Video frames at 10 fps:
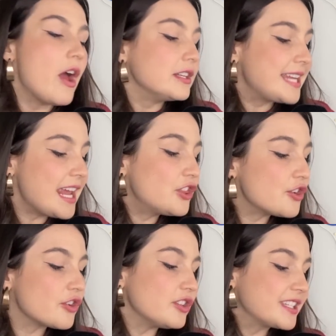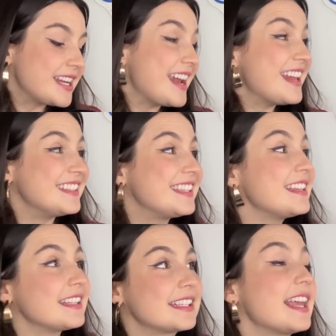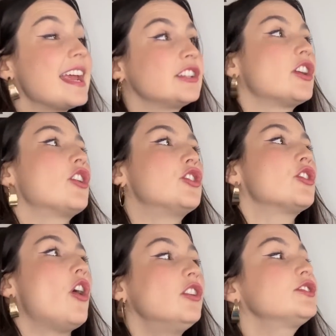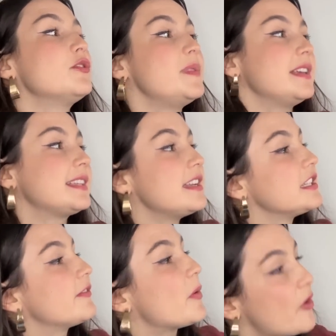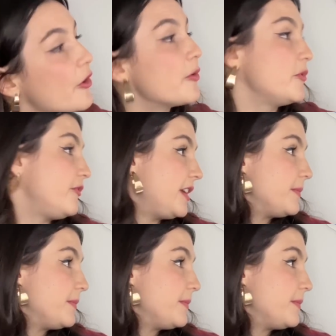Take the girls tonight and sing the sleighing song could also be a sentence from a horror movie.